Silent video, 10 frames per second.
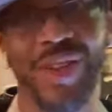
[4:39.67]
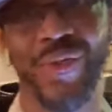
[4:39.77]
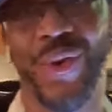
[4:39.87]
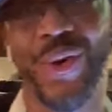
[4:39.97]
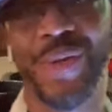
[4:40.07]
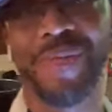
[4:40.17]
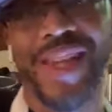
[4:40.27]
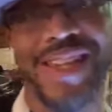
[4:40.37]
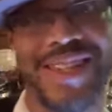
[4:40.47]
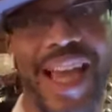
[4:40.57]
this food.
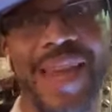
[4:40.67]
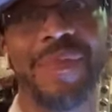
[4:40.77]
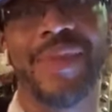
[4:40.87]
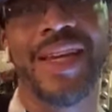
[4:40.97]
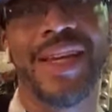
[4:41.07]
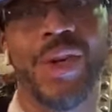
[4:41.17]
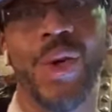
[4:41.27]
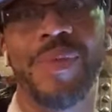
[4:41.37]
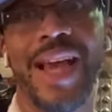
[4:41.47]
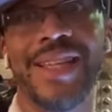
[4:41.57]
Site,
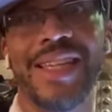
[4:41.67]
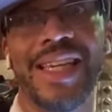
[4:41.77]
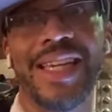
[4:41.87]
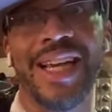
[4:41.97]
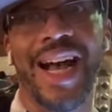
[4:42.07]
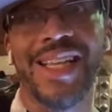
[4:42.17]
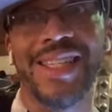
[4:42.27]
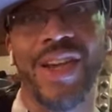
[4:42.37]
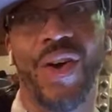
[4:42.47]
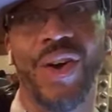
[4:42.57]
Krupneski, I
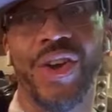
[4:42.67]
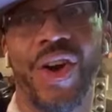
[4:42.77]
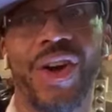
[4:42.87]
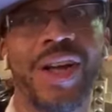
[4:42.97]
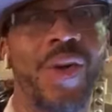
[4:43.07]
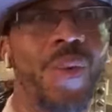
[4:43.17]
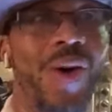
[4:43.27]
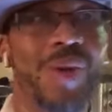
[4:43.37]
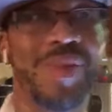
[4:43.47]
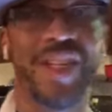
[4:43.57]
see all y'all.
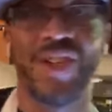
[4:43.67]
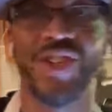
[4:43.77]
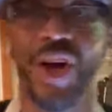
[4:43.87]
Welcome to the